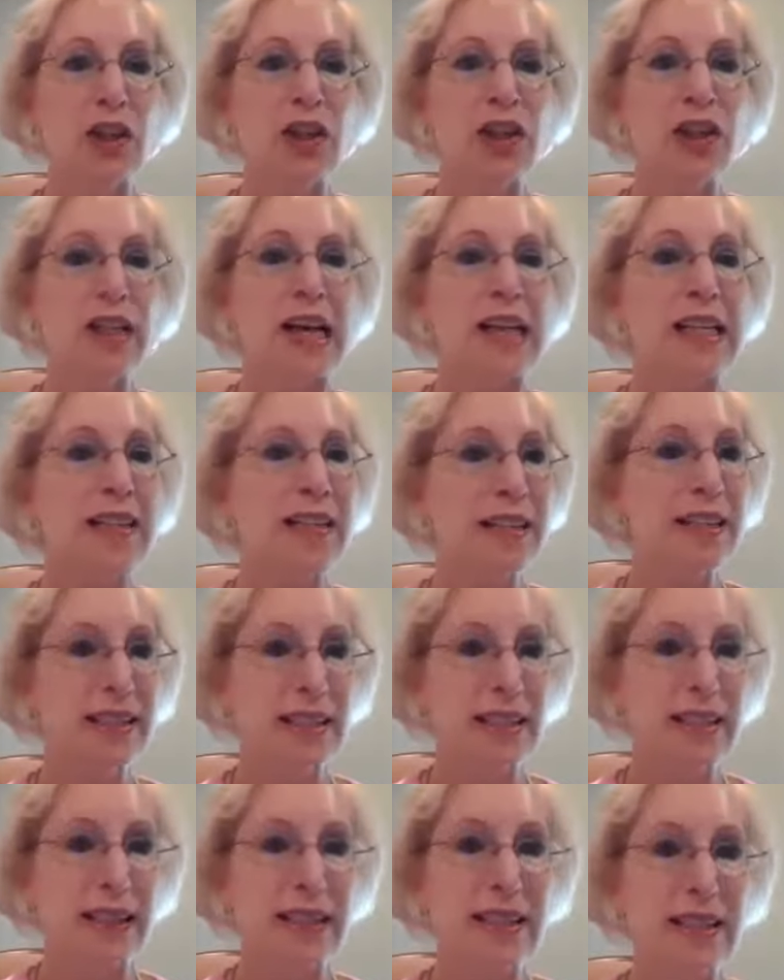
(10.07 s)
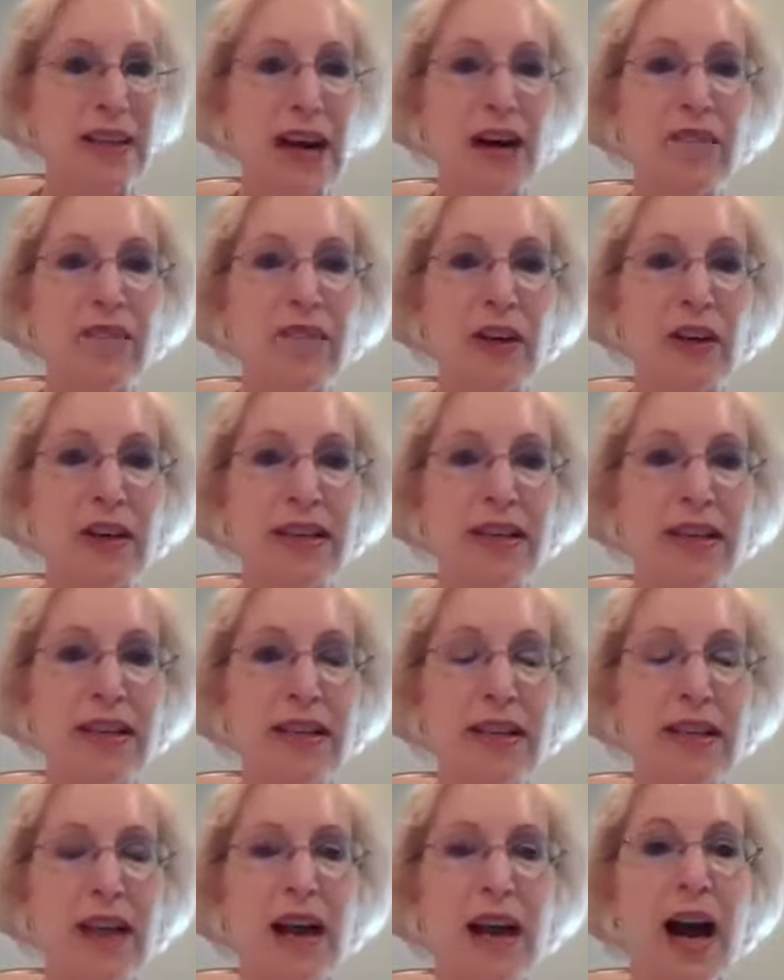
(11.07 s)
Nurse Success
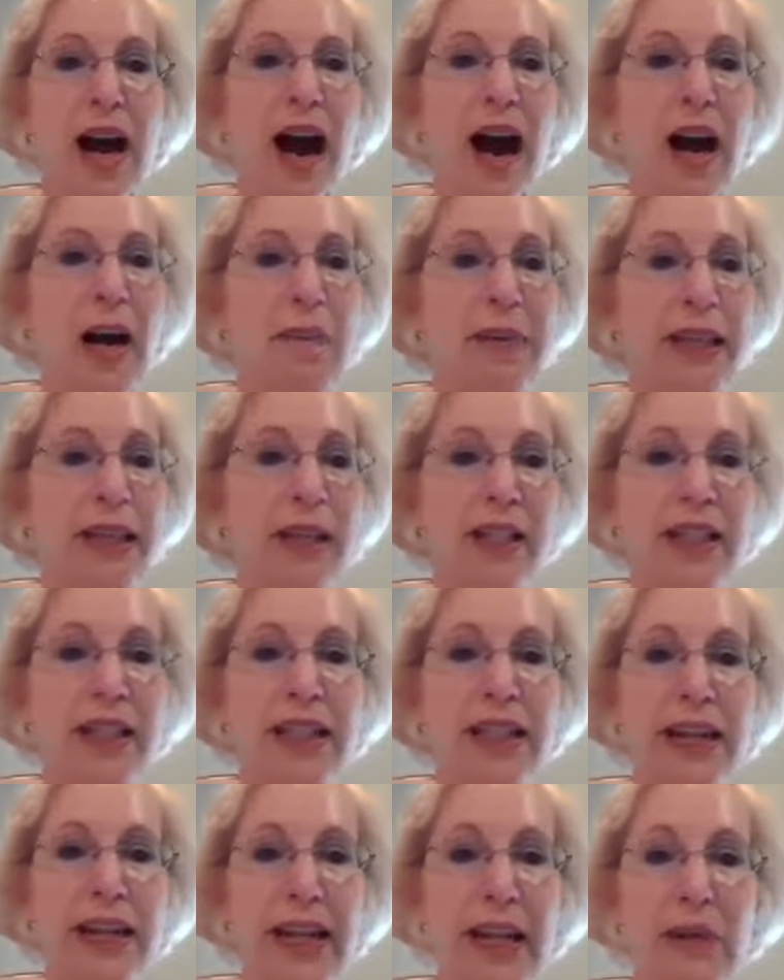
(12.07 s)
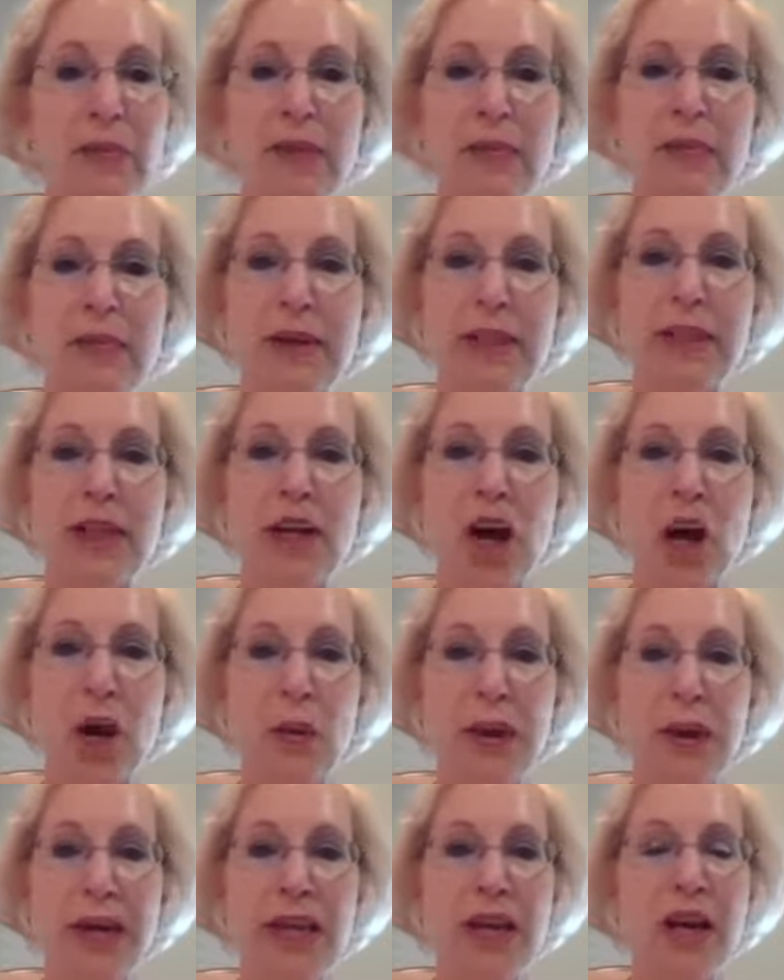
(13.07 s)
Conference. I'm here today with Mindy
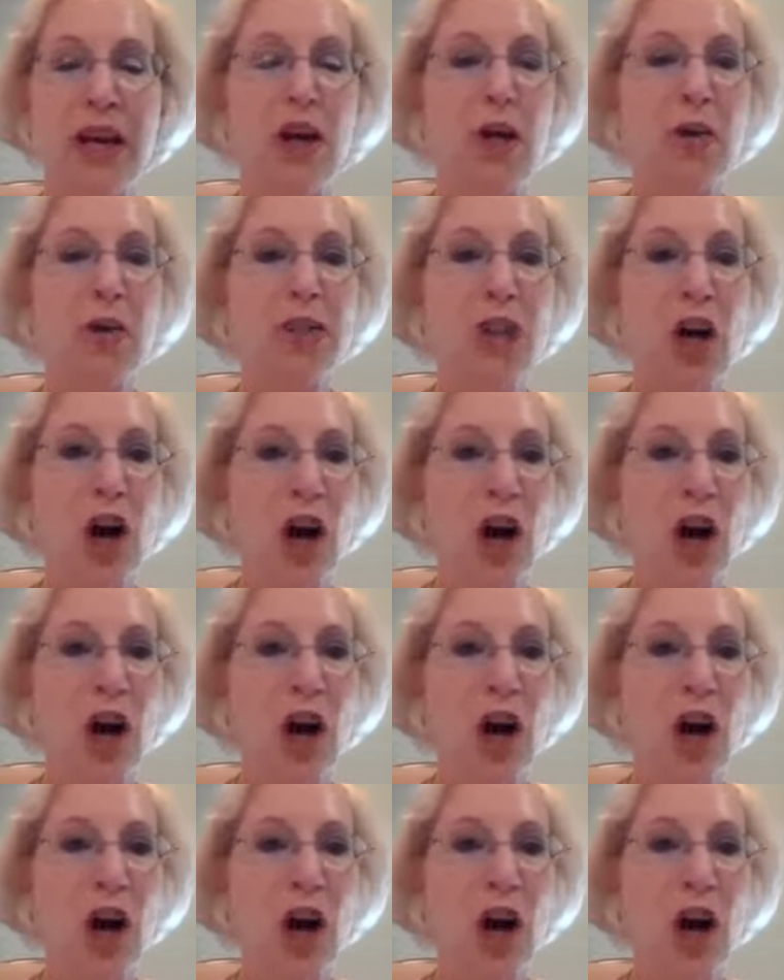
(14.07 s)
Cohen, who is